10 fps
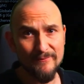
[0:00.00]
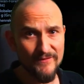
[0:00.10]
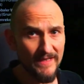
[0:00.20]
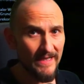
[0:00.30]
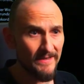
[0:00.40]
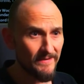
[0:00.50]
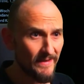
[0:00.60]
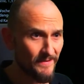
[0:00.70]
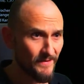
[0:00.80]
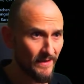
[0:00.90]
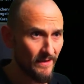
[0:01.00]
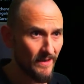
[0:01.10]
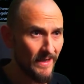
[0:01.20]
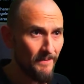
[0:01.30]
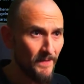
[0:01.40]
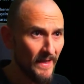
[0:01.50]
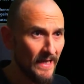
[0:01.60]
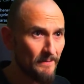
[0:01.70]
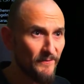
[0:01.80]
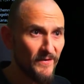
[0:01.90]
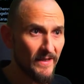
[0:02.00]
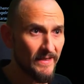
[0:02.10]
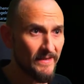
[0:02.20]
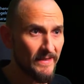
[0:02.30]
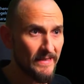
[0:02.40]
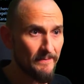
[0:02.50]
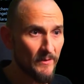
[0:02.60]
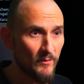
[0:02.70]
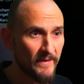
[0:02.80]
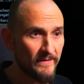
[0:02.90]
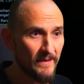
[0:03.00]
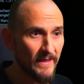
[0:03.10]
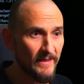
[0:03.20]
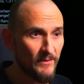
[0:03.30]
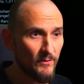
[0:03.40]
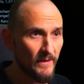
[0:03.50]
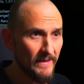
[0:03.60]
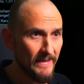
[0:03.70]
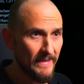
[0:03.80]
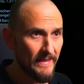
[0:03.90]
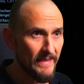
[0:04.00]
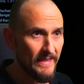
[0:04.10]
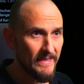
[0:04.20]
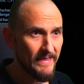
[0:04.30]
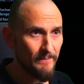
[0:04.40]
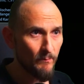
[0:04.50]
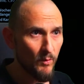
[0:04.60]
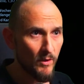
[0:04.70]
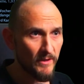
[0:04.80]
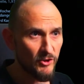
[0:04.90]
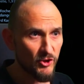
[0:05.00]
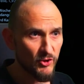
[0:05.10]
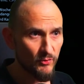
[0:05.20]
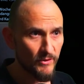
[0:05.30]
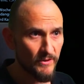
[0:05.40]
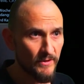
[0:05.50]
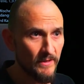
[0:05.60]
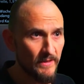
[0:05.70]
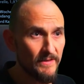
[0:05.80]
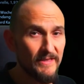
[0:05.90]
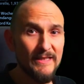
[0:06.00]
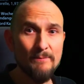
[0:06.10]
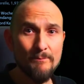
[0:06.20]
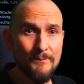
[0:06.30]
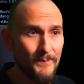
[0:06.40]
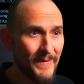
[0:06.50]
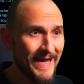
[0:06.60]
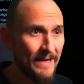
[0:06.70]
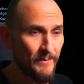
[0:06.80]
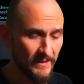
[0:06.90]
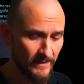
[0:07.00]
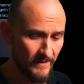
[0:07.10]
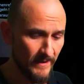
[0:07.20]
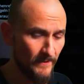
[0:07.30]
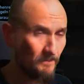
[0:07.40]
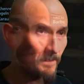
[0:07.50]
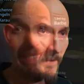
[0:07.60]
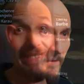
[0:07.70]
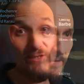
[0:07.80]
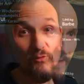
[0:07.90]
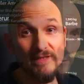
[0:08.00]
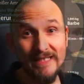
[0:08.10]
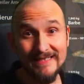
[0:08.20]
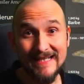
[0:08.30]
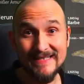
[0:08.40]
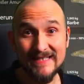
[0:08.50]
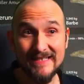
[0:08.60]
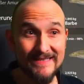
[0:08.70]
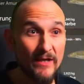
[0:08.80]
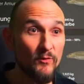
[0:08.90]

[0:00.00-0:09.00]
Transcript: various other carp species, that is clear, but maybe also in the morning hours the barbel goes in here. So that is what it looks like now.